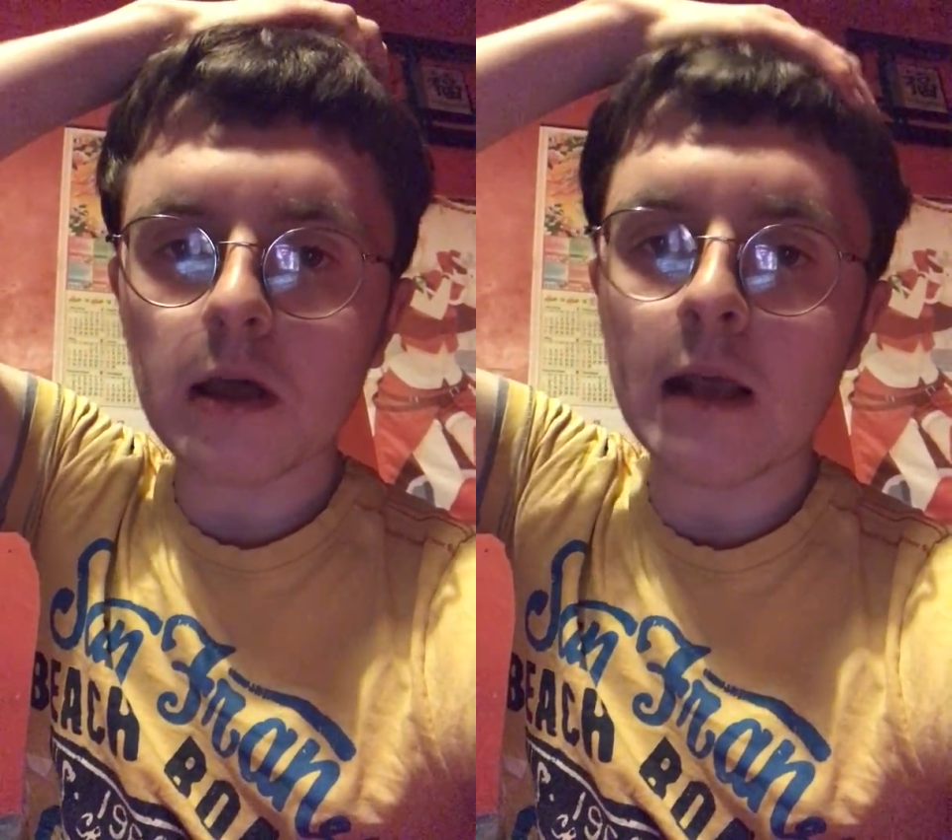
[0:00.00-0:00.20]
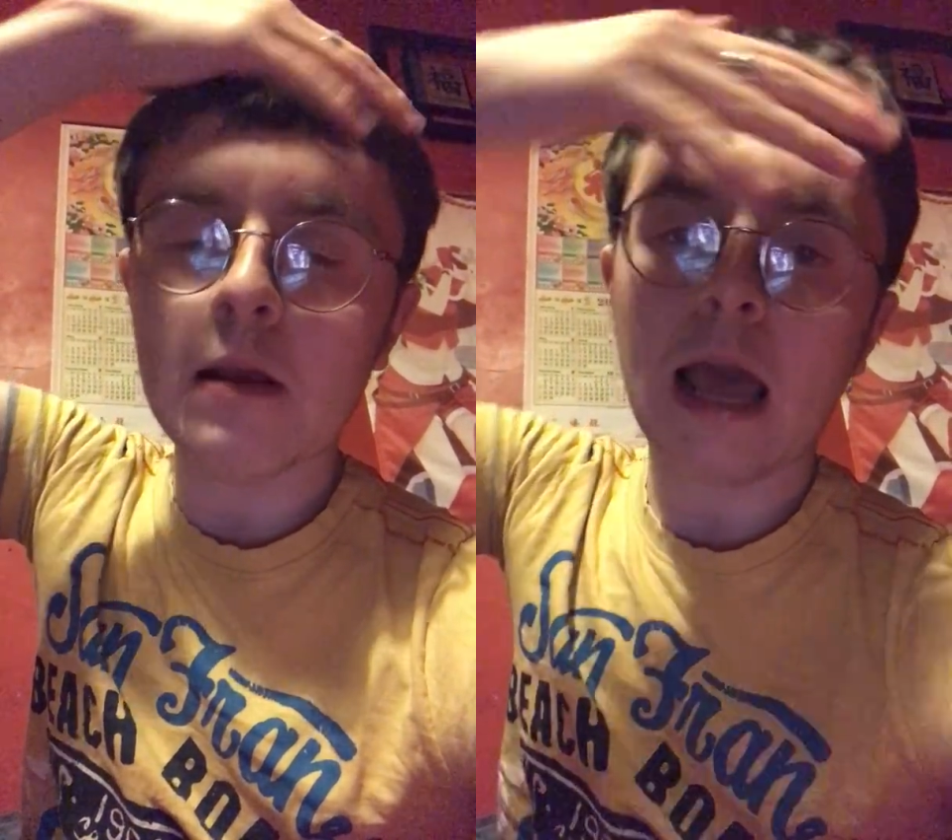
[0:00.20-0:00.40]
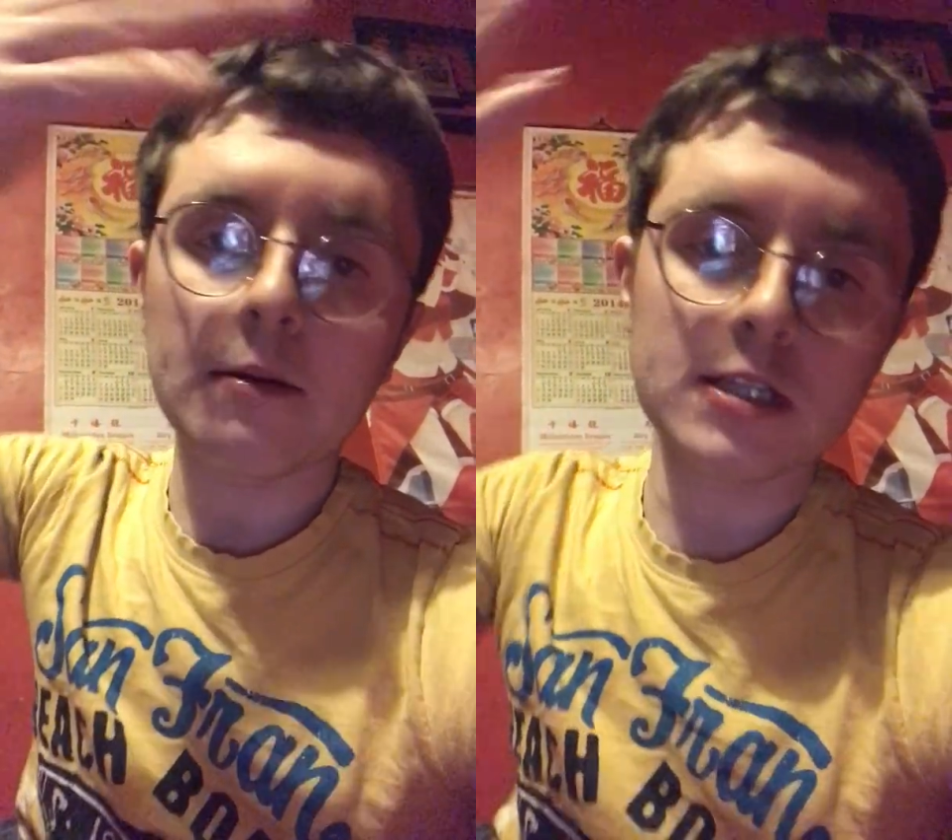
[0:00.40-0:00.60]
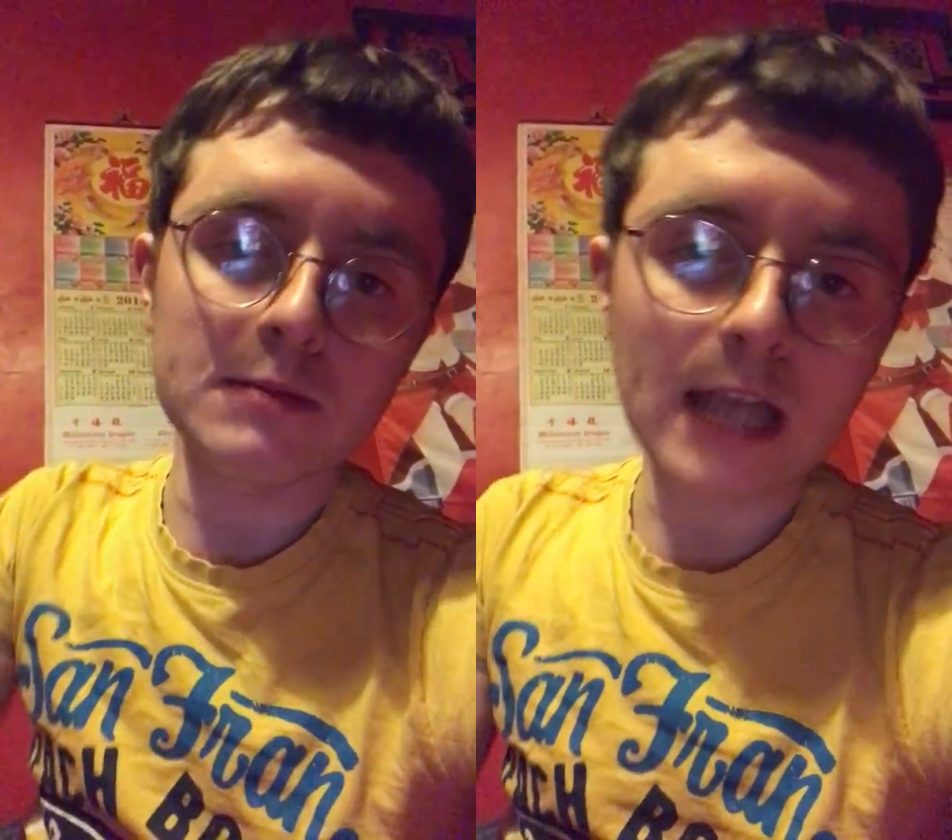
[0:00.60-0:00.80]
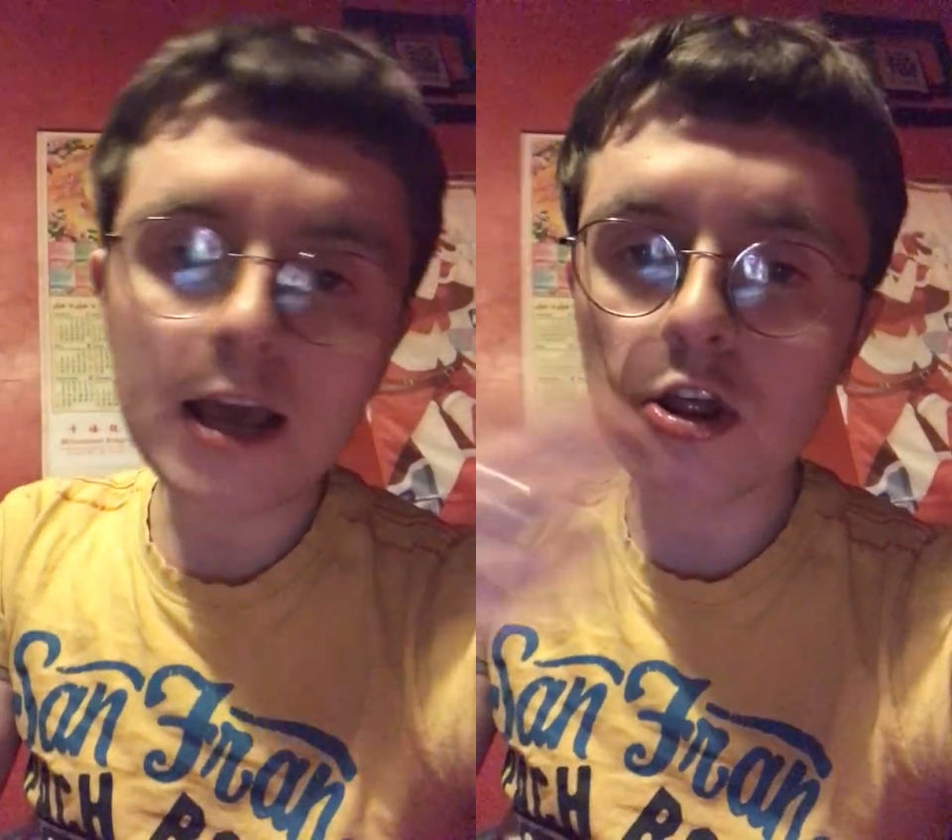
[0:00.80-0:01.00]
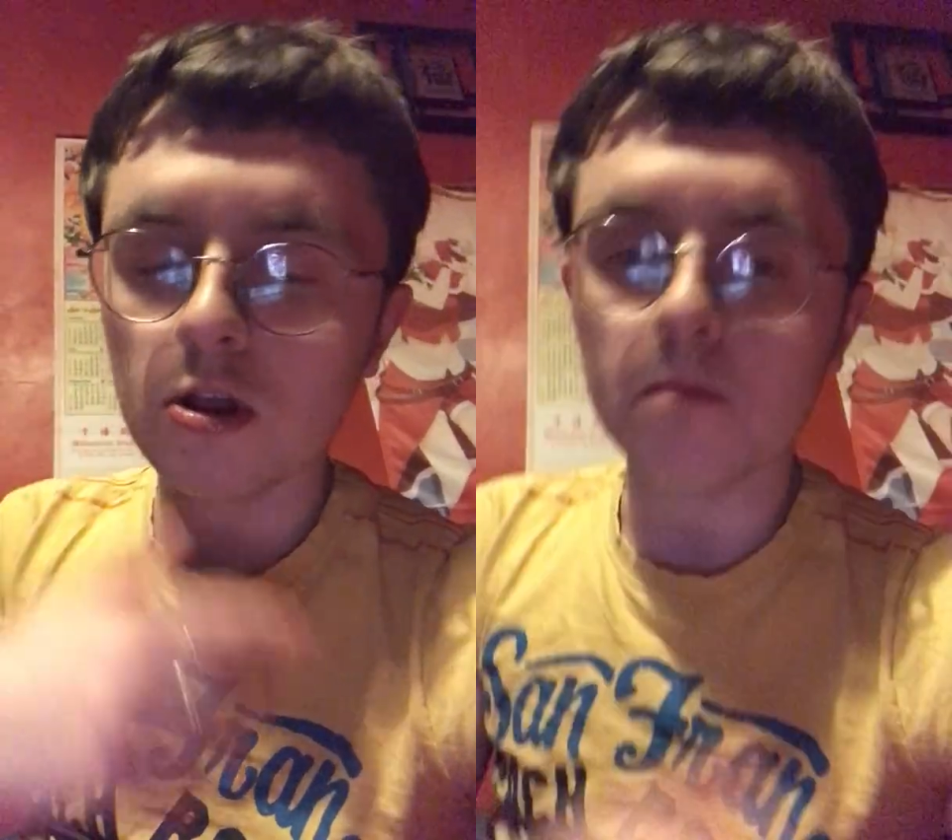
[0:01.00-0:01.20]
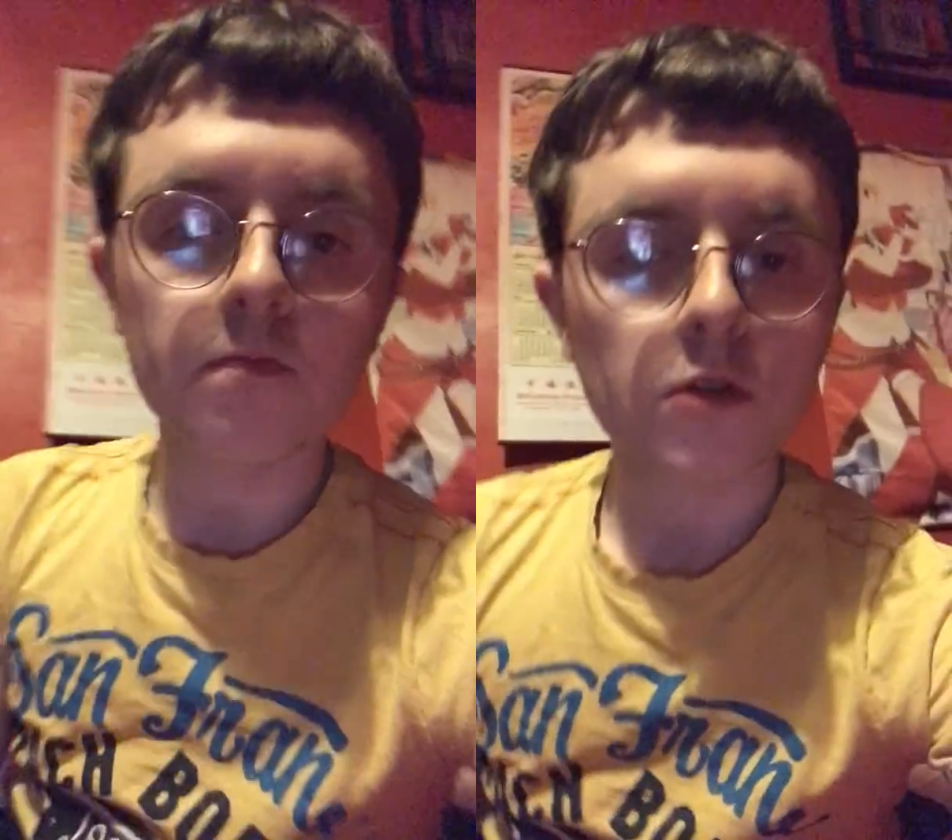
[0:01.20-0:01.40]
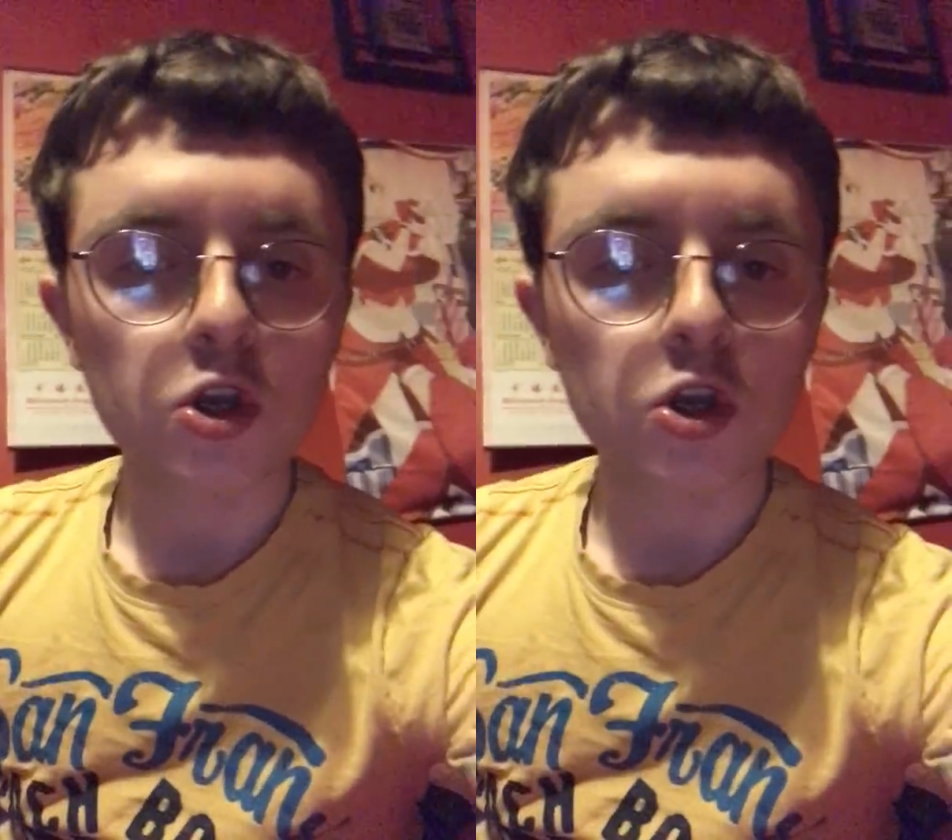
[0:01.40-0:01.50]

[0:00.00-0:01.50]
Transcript: in expectation.